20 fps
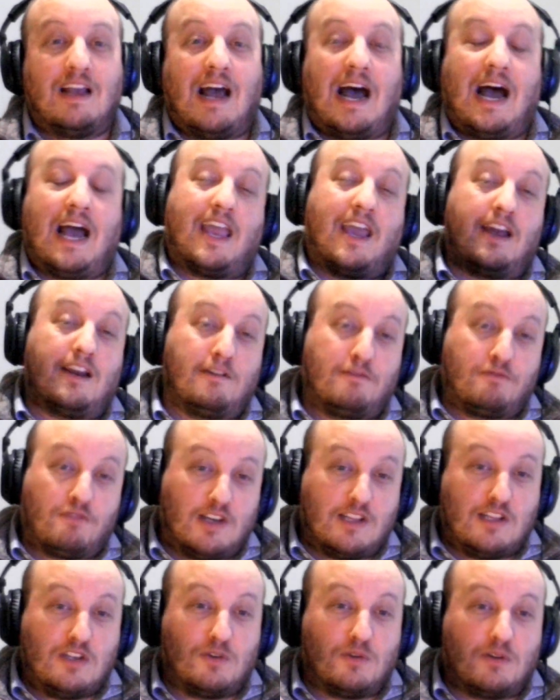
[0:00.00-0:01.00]
I had a
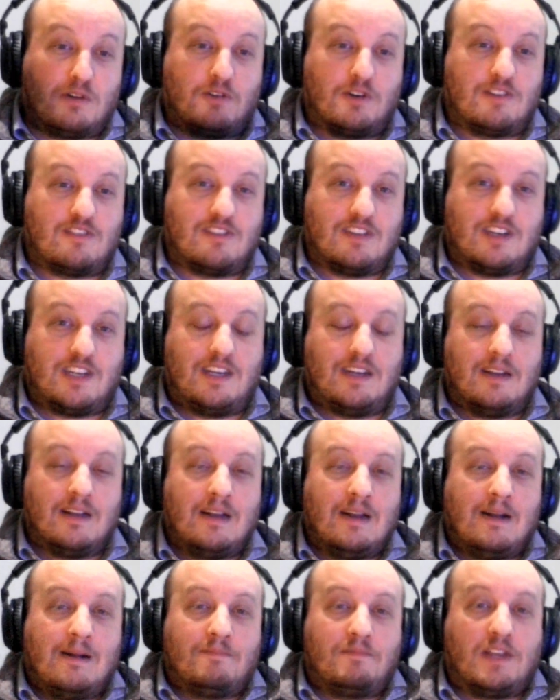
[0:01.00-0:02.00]
friend in university
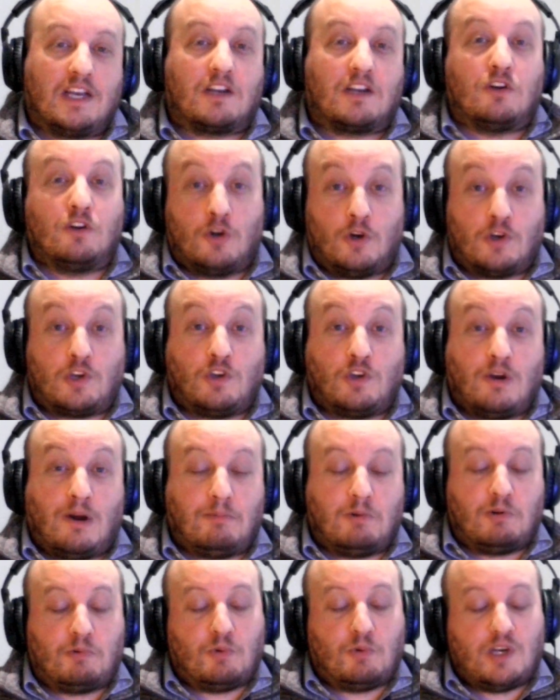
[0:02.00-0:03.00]
that could hook you up
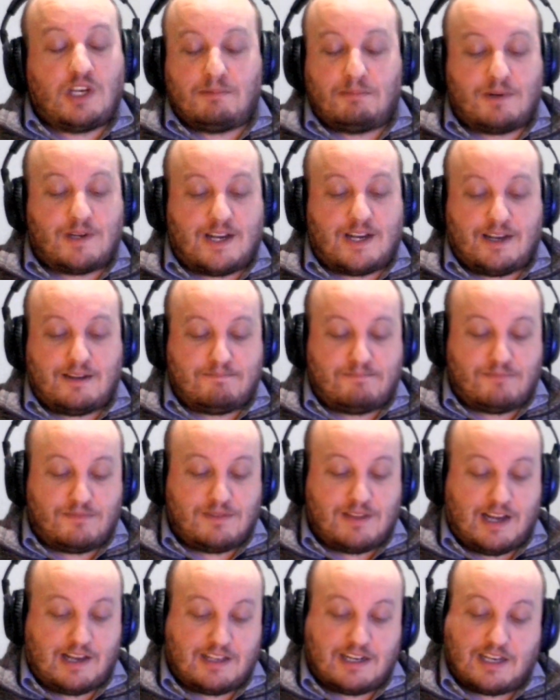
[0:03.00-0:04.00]
with weed, but I
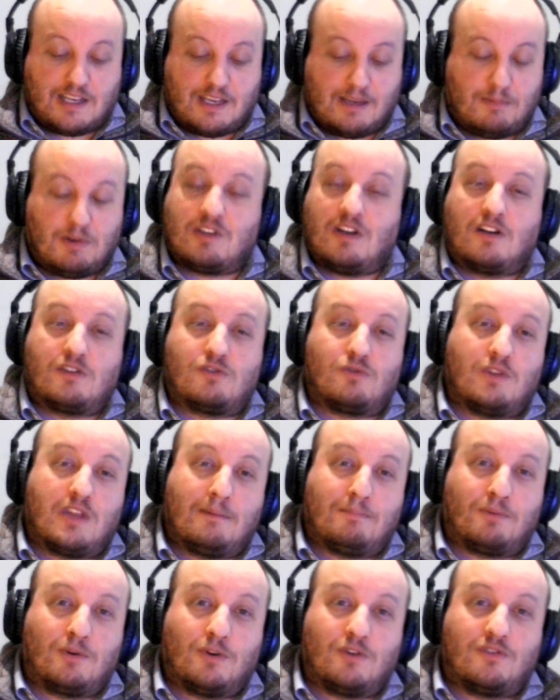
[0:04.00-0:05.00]
didn't keep in touch with
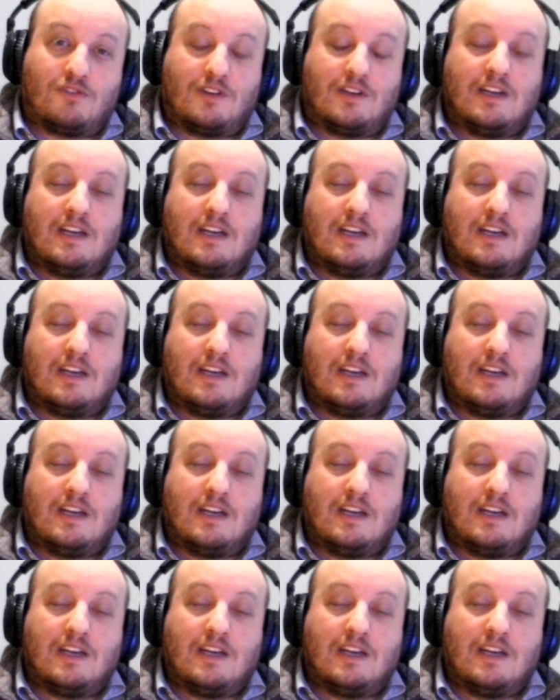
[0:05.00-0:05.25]
that person,